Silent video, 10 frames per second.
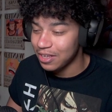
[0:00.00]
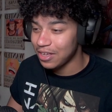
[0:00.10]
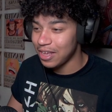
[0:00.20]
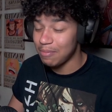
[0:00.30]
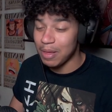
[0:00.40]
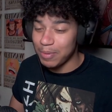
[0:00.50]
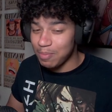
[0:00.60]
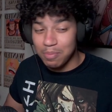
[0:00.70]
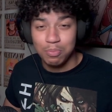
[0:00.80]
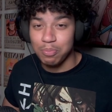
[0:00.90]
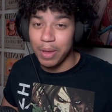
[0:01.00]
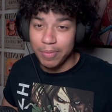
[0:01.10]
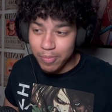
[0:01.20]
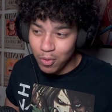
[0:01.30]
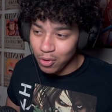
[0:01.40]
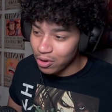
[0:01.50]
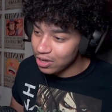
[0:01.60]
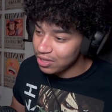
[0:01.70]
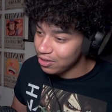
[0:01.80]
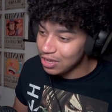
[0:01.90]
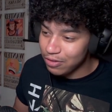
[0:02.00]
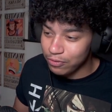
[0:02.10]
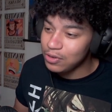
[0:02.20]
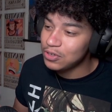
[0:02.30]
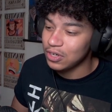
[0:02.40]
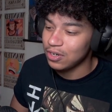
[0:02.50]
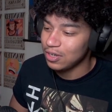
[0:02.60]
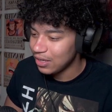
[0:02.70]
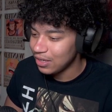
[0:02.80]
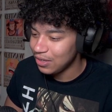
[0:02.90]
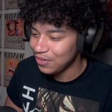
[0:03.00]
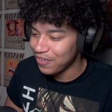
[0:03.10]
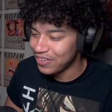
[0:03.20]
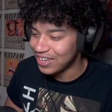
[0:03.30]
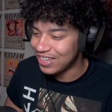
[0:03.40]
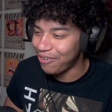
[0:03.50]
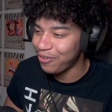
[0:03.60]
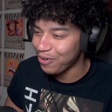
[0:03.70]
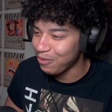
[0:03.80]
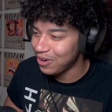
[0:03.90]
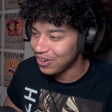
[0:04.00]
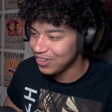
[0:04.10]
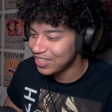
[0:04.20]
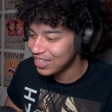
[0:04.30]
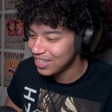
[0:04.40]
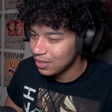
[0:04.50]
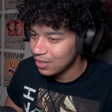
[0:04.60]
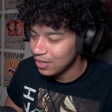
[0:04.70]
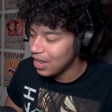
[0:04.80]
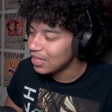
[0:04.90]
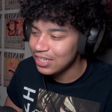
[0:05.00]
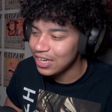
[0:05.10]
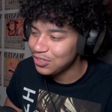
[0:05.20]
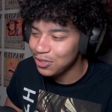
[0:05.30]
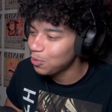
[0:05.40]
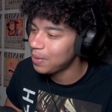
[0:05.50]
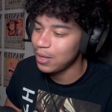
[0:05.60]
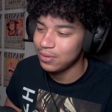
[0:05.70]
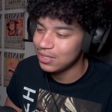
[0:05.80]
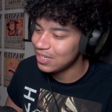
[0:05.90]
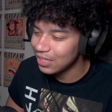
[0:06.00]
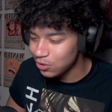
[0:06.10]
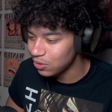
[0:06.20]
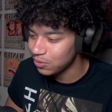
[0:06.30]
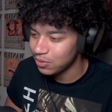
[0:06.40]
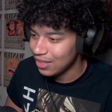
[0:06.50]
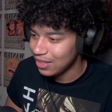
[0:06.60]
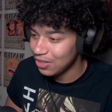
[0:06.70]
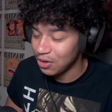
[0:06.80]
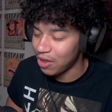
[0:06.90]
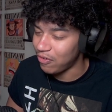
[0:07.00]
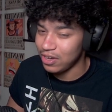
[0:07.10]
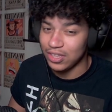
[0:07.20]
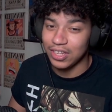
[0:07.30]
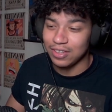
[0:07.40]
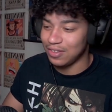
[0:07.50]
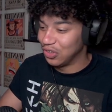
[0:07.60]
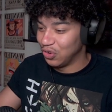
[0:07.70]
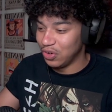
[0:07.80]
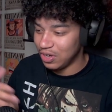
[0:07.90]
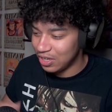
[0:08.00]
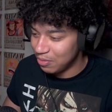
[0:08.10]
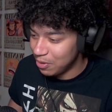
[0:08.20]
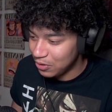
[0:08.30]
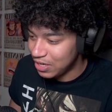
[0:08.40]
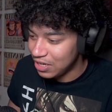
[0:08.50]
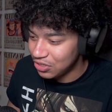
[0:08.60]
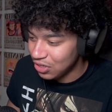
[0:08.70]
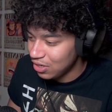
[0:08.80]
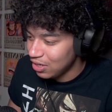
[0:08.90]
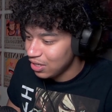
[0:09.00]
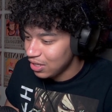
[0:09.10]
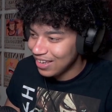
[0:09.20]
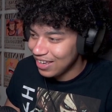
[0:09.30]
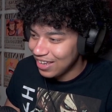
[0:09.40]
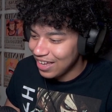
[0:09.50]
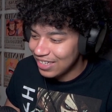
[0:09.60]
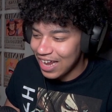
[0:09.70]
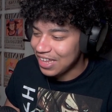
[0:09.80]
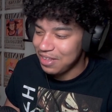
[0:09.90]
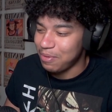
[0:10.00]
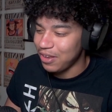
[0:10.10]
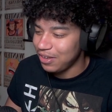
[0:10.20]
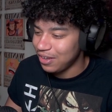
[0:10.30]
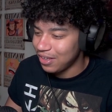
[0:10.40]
And maybe more in the future. You live in a different world. No, it's not true, man. It's not true. If anything, you're in the most danger. Exactly, bro.